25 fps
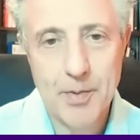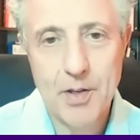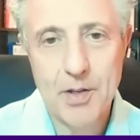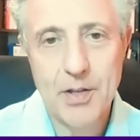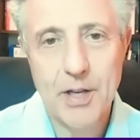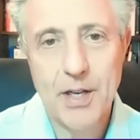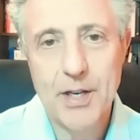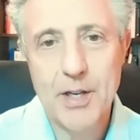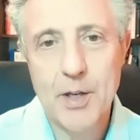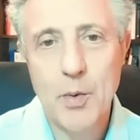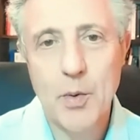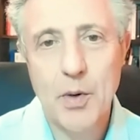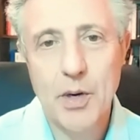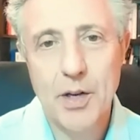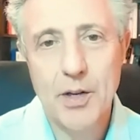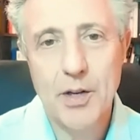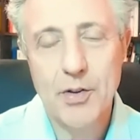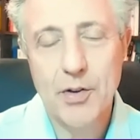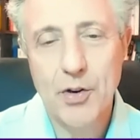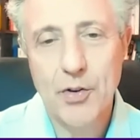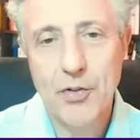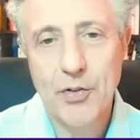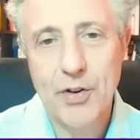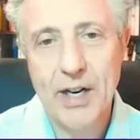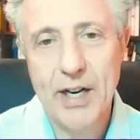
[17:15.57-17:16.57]
because I do want
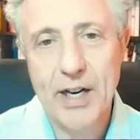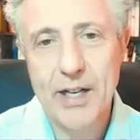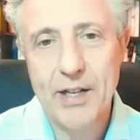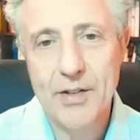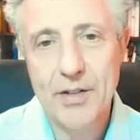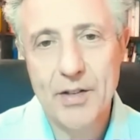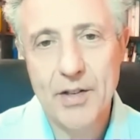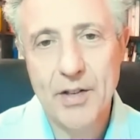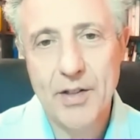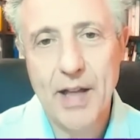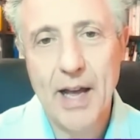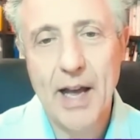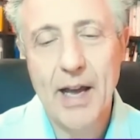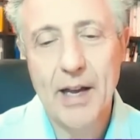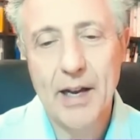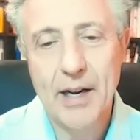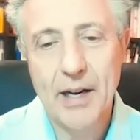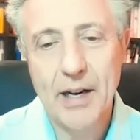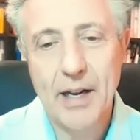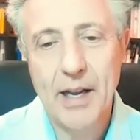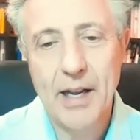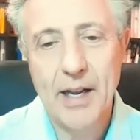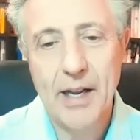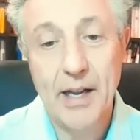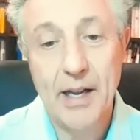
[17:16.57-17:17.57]
to drill into
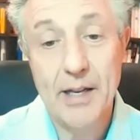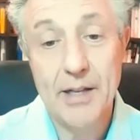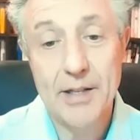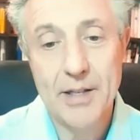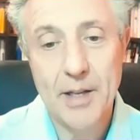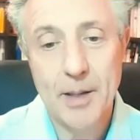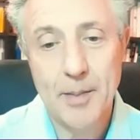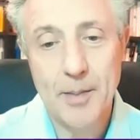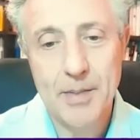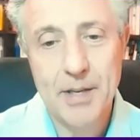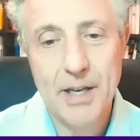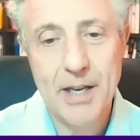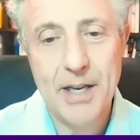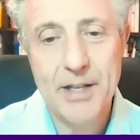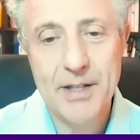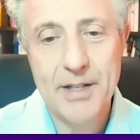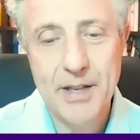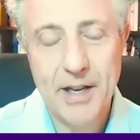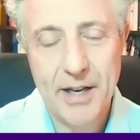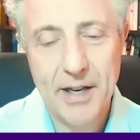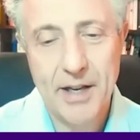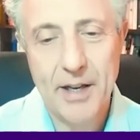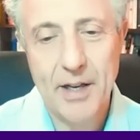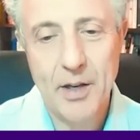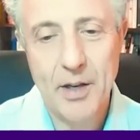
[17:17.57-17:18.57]
that in some
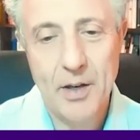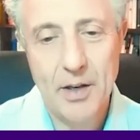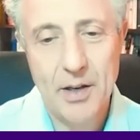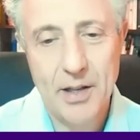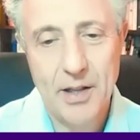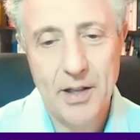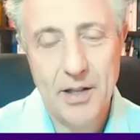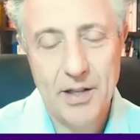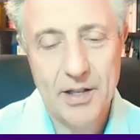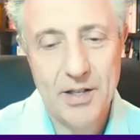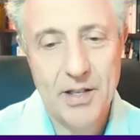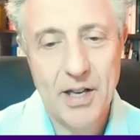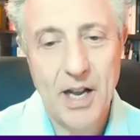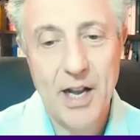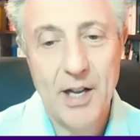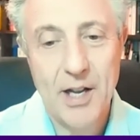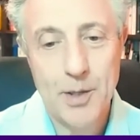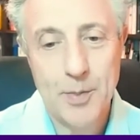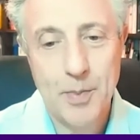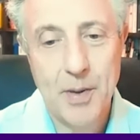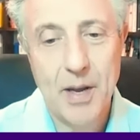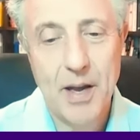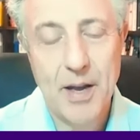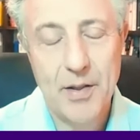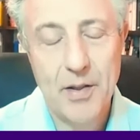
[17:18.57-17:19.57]
detail, including the science
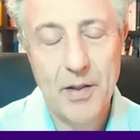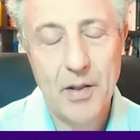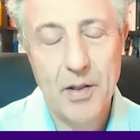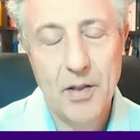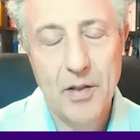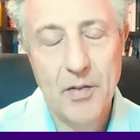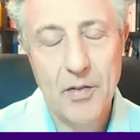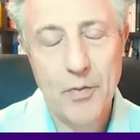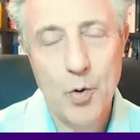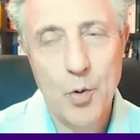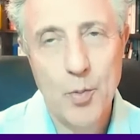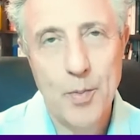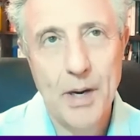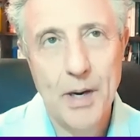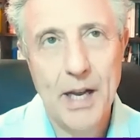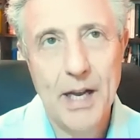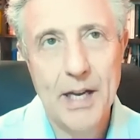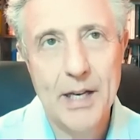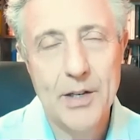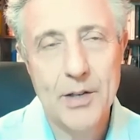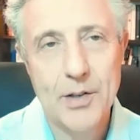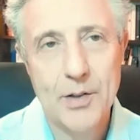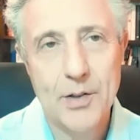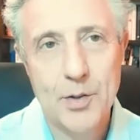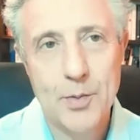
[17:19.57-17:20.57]
behind the
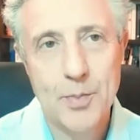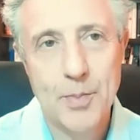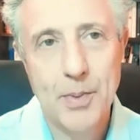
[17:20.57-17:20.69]
formulations.